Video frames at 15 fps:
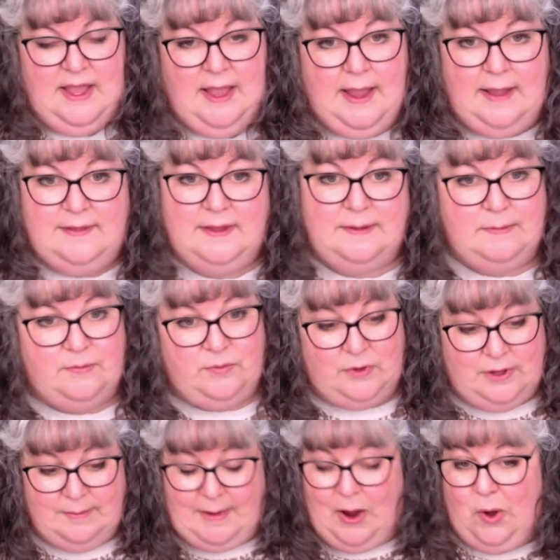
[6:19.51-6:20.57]
And then
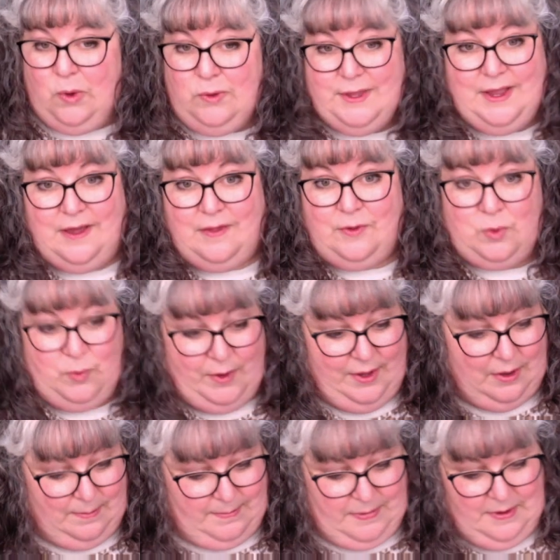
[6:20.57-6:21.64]
really my only other
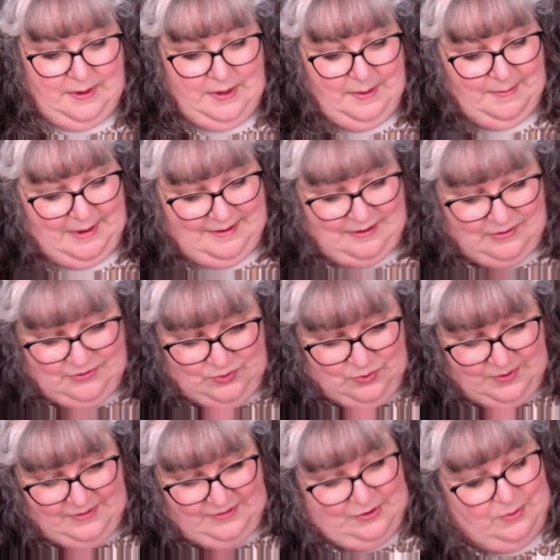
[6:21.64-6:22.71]
whip, because I was
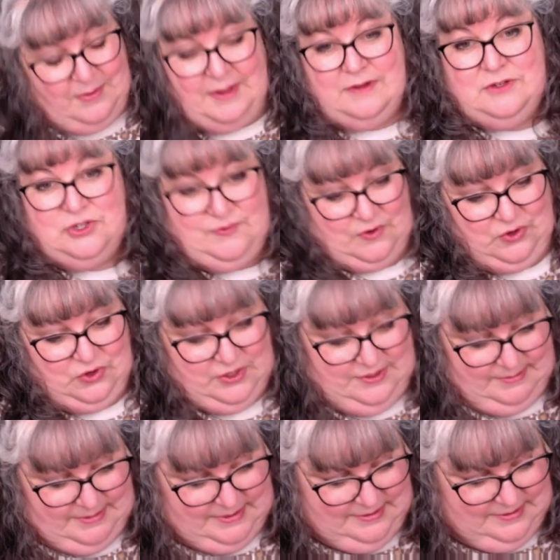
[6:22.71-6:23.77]
doing so much for
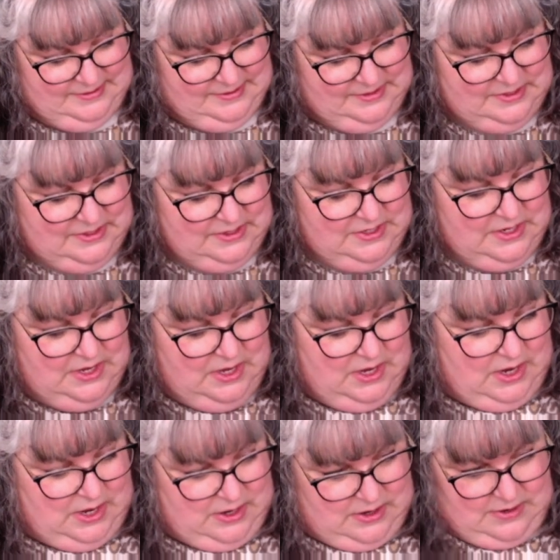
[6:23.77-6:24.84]
Christmas,
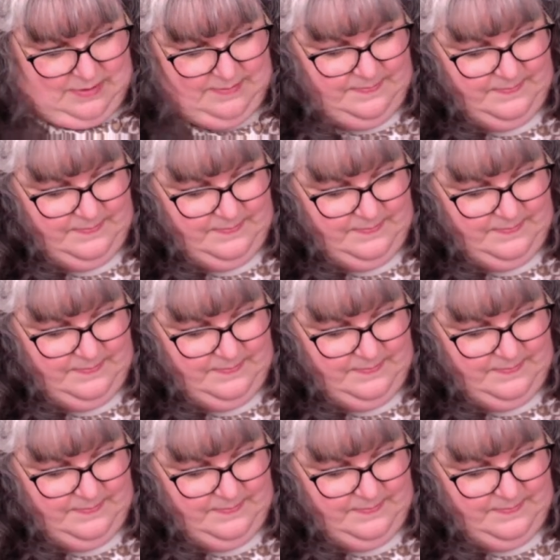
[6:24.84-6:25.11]
are